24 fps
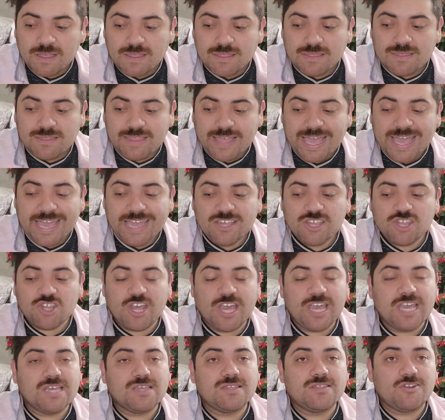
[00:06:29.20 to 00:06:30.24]
they
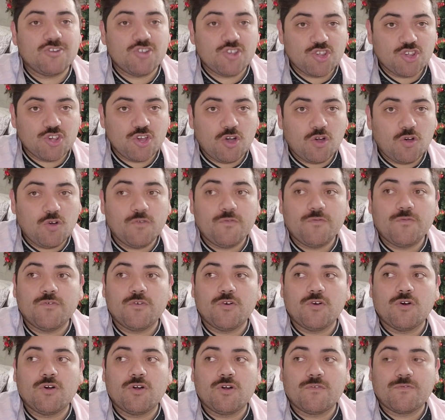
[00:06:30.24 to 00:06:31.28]
changed their show
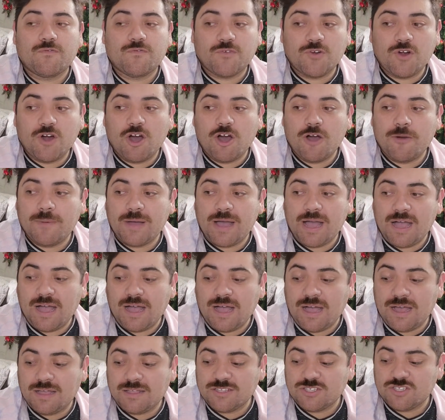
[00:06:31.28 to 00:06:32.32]
from
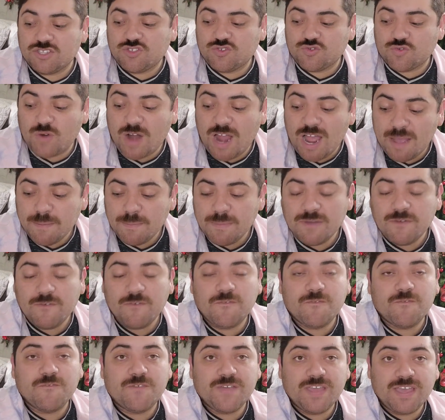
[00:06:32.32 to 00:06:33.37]
a
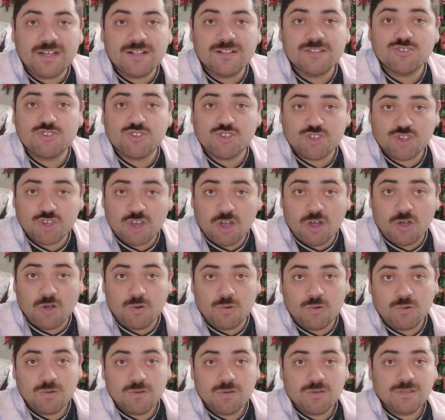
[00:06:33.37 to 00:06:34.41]
drama-filled
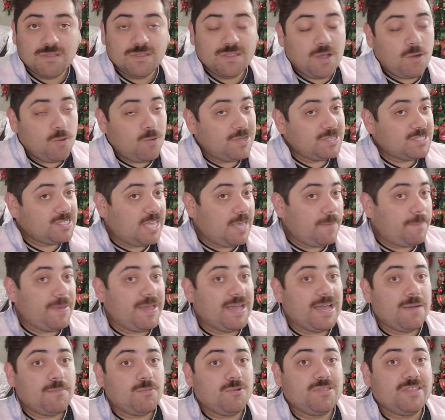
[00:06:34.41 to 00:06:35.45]
show that was
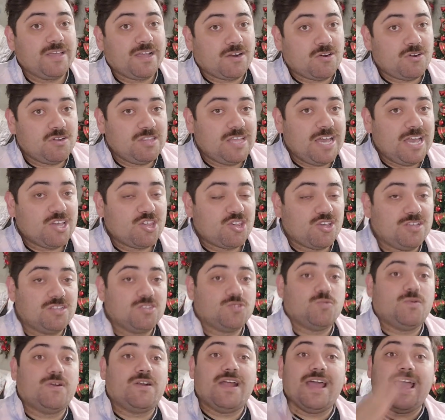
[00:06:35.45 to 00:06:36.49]
Keeping Up with the
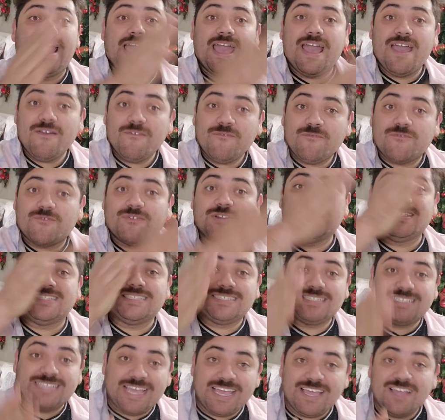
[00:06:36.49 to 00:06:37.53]
Kardashians, where every
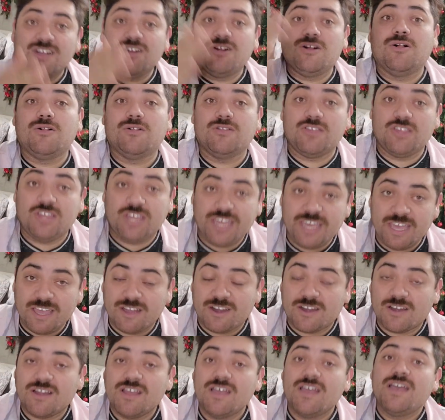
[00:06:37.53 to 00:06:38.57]
single
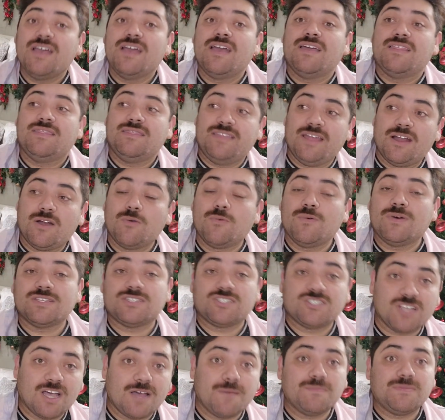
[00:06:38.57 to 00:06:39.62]
year there was
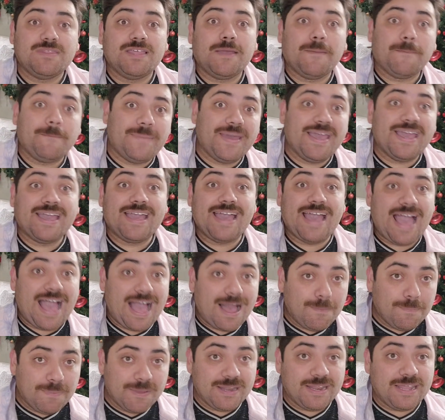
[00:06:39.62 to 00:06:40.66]
something big
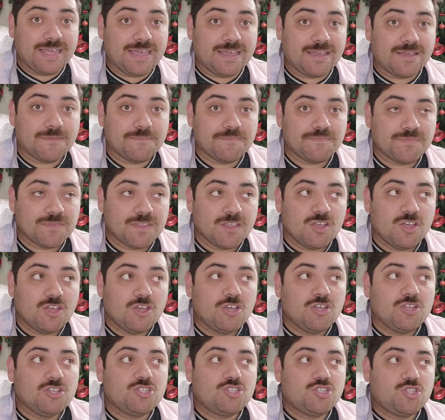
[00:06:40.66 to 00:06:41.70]
happening,
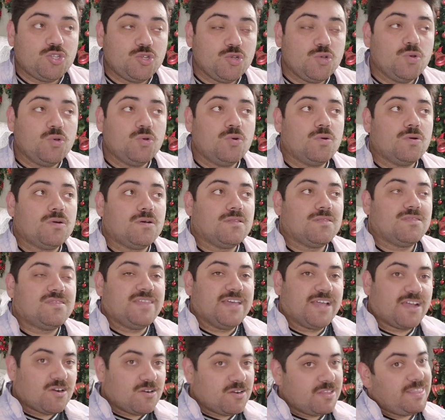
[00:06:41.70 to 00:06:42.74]
to
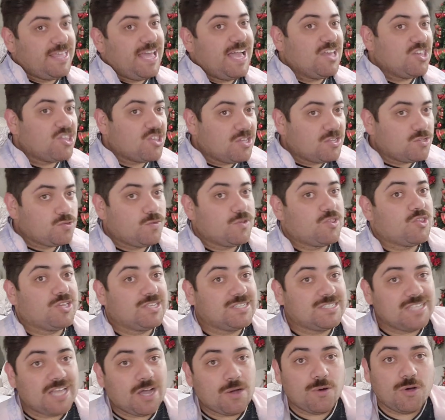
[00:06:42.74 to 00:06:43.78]
The Kardashians, which
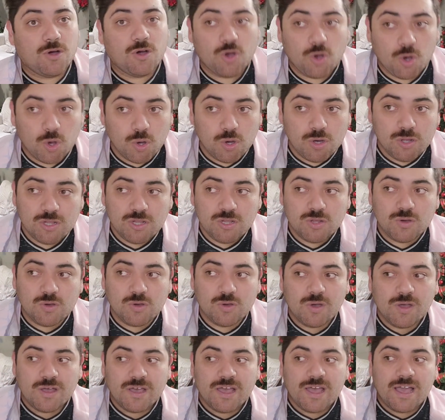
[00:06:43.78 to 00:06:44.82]
is now on
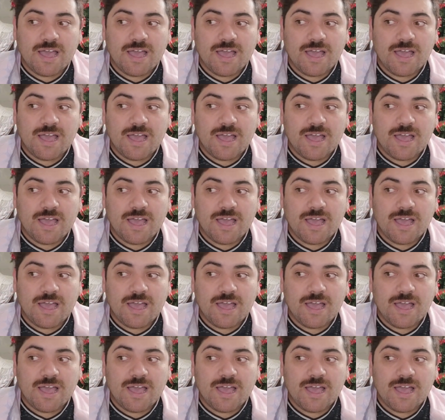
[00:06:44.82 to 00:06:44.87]
Hulu,